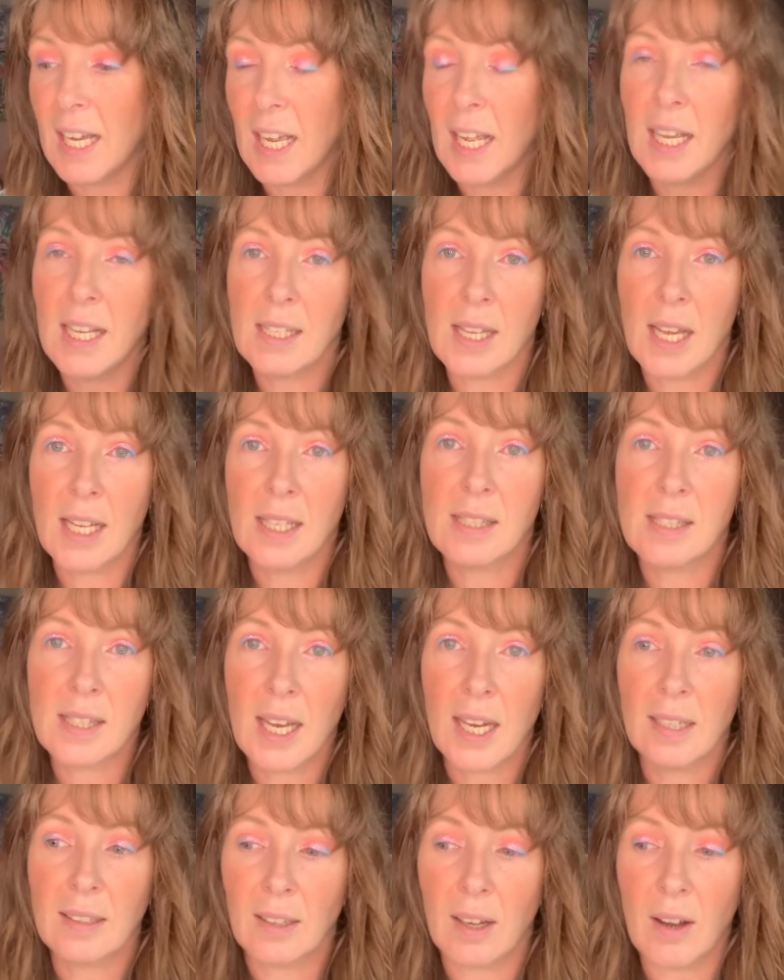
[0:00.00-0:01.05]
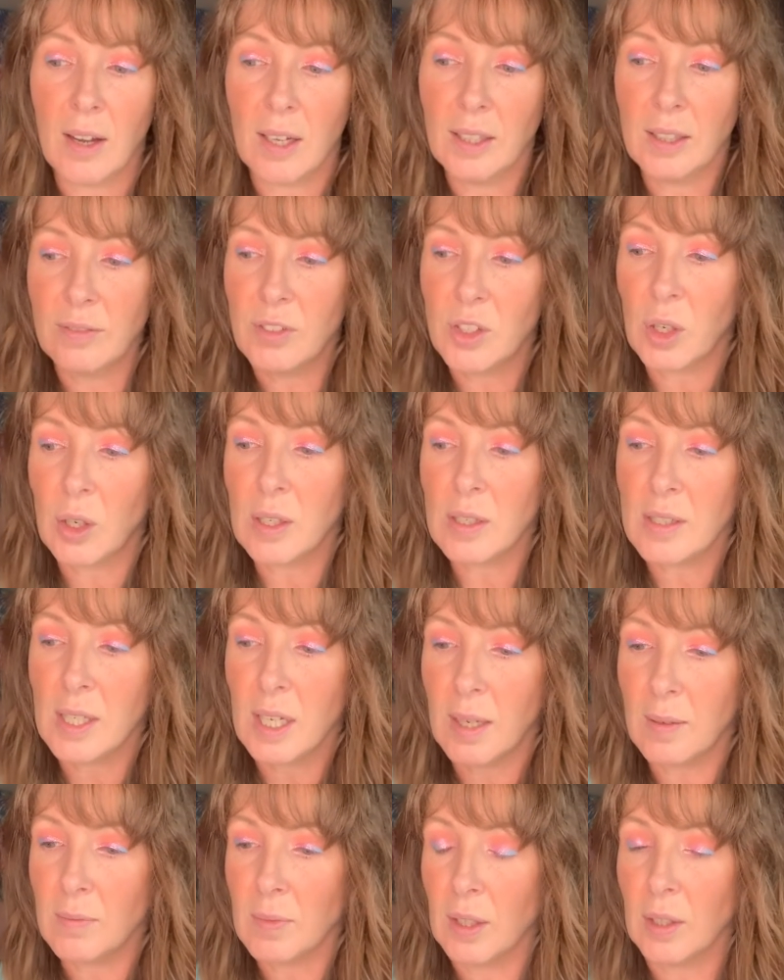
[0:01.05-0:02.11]
it, it's that kind of toss
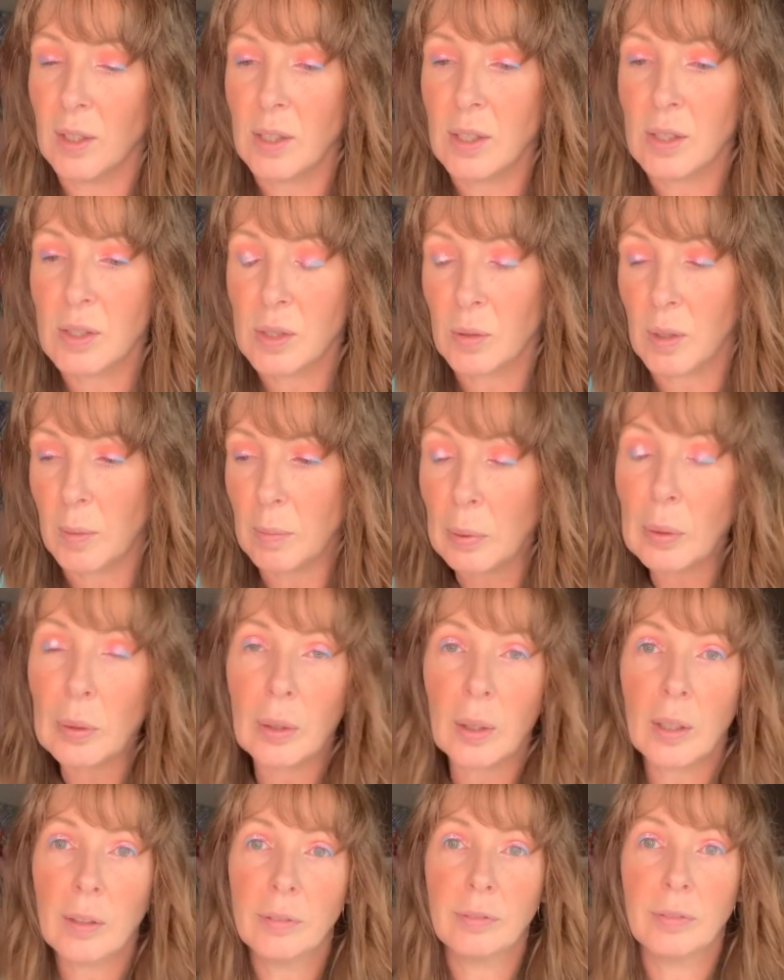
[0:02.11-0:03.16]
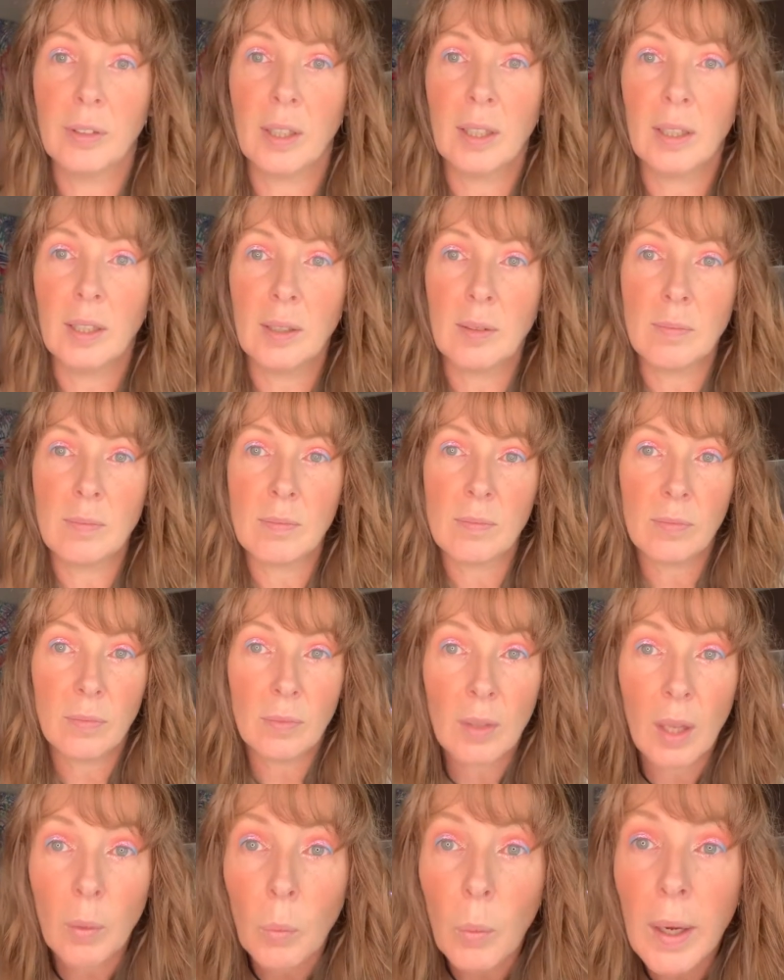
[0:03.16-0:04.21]
up you know do I put off um,
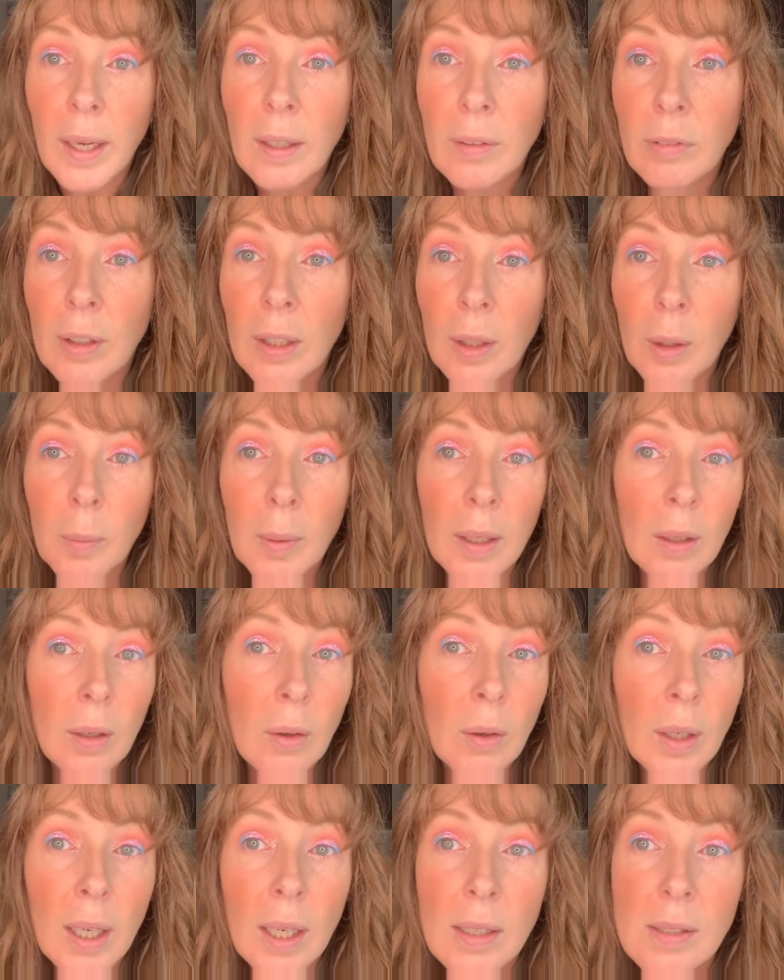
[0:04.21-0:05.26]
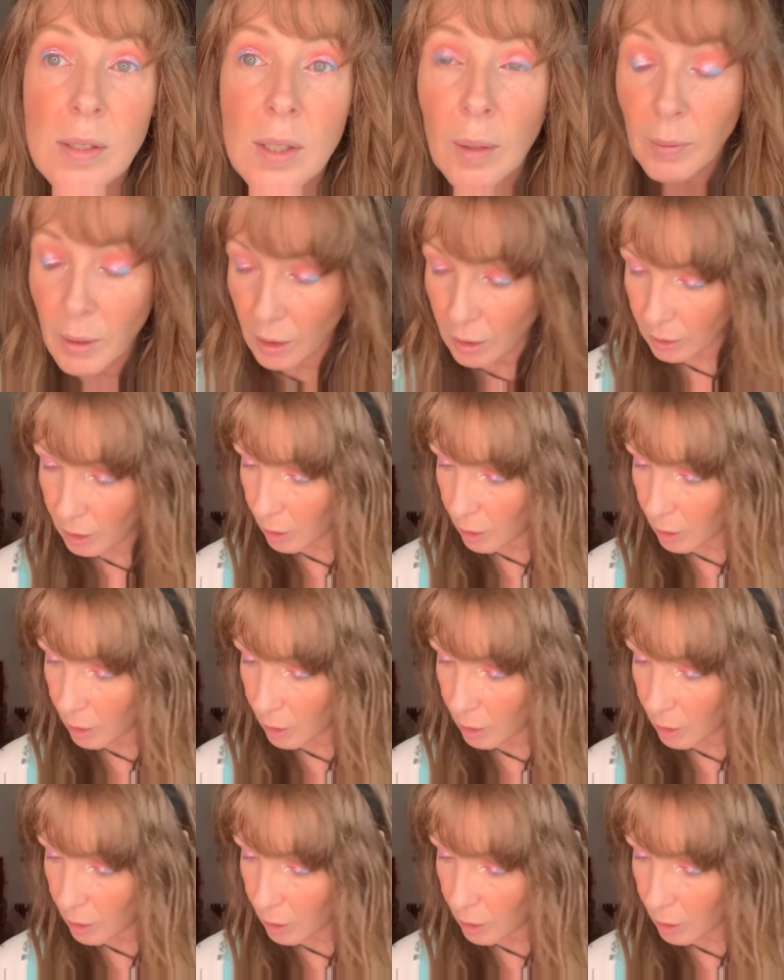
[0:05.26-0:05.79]
and wait for a little bit longer so I'm going to